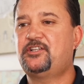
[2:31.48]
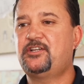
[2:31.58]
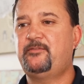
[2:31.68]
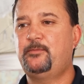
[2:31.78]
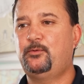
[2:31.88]

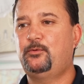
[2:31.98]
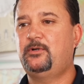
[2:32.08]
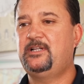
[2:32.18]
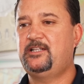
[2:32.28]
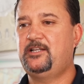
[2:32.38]
Achievement
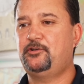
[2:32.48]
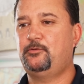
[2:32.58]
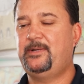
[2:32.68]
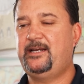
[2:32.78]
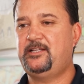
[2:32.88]
Award in Digital
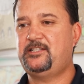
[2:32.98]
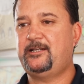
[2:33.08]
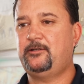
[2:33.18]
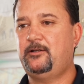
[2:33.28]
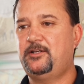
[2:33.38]
Media
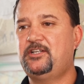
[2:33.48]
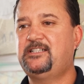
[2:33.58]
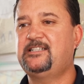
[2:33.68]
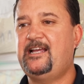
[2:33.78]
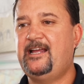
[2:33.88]

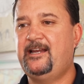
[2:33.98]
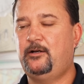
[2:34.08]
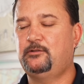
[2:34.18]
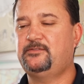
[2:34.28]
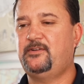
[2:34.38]
Technologies, and I
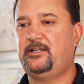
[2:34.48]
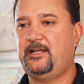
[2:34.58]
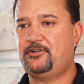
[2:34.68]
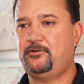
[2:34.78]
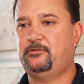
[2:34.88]
was
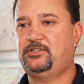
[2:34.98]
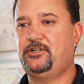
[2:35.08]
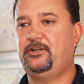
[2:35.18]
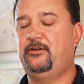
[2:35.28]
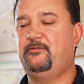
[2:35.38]
Vocational
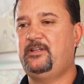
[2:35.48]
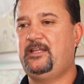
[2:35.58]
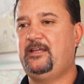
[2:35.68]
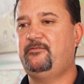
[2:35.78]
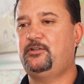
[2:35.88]
Student of the
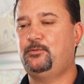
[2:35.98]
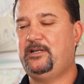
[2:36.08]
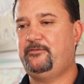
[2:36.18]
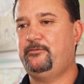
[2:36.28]
Year for twenty